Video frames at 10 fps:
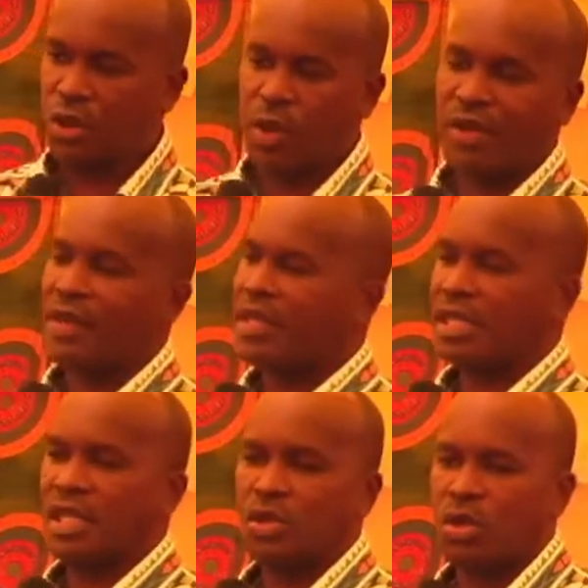Whatever this
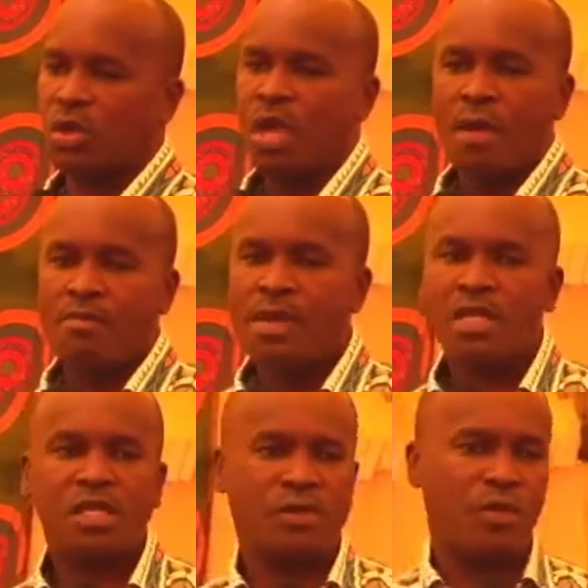season
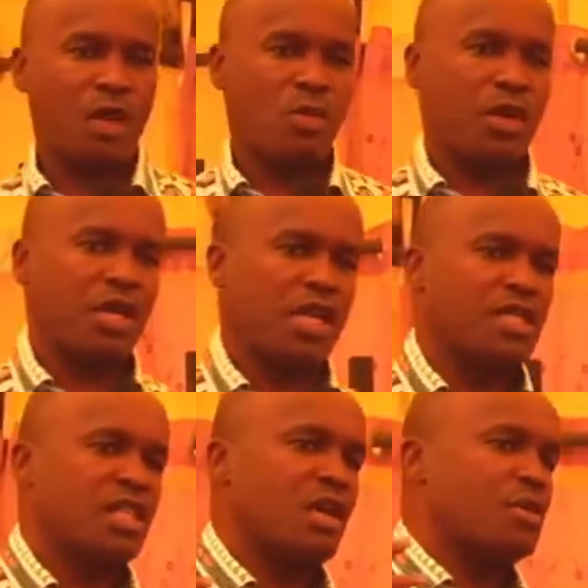means for them, we're
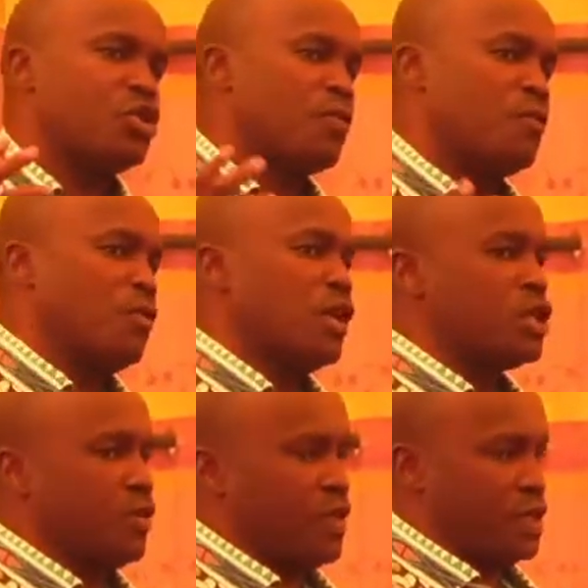releasing them into a fullness
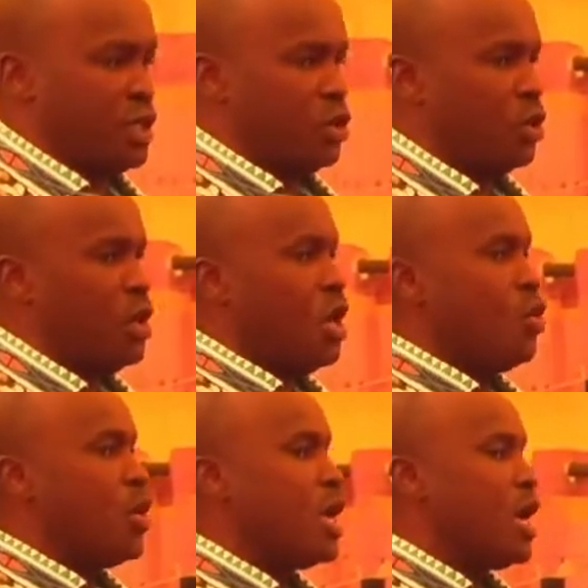of this season.
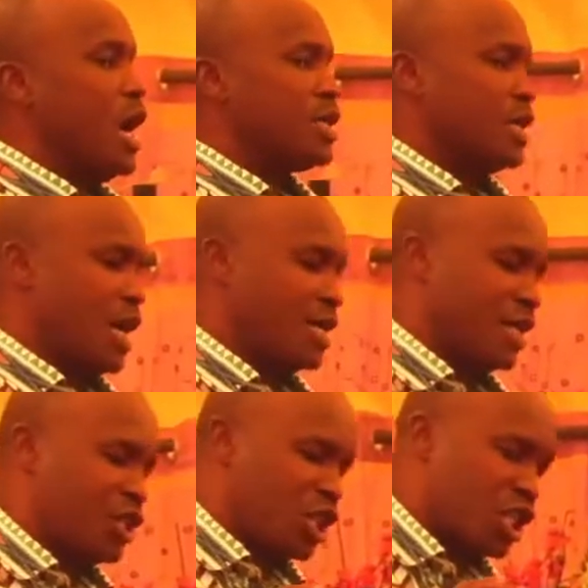We, as a
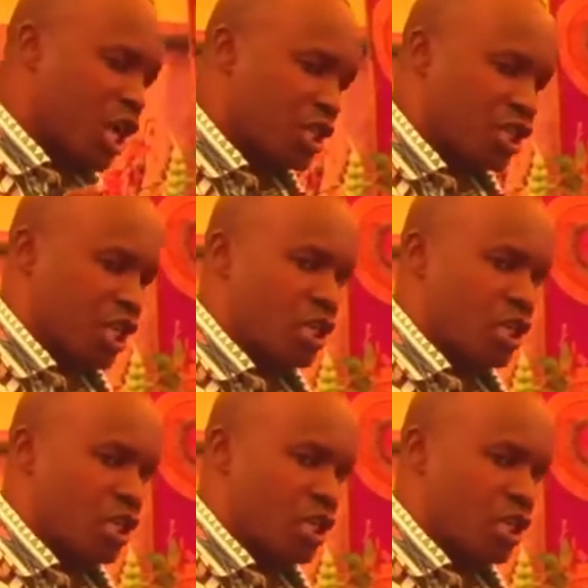church, as a